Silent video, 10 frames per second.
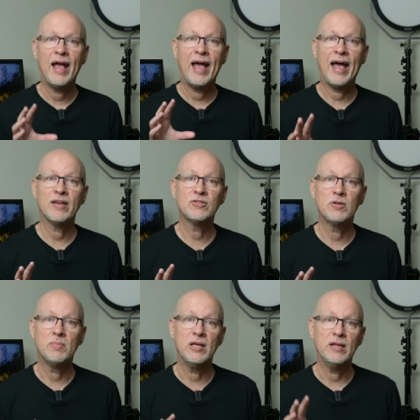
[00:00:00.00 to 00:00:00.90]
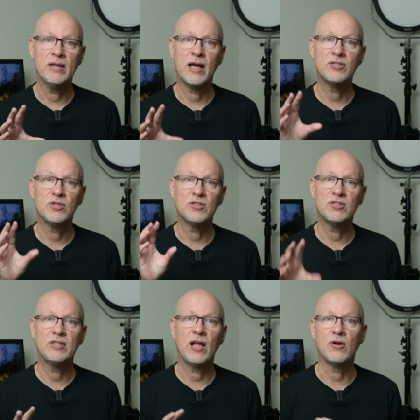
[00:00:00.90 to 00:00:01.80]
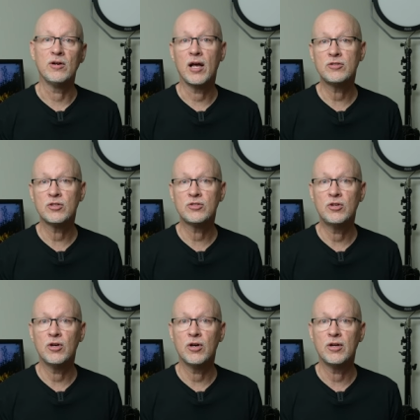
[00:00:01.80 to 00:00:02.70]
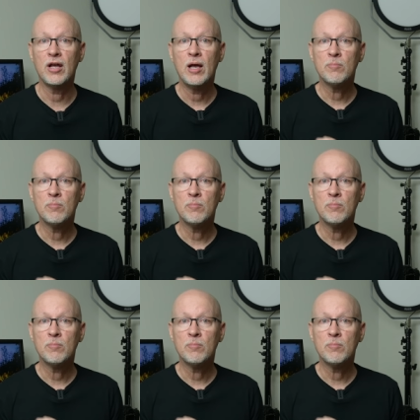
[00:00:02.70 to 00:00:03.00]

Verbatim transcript: has to be not just stellar, not just good,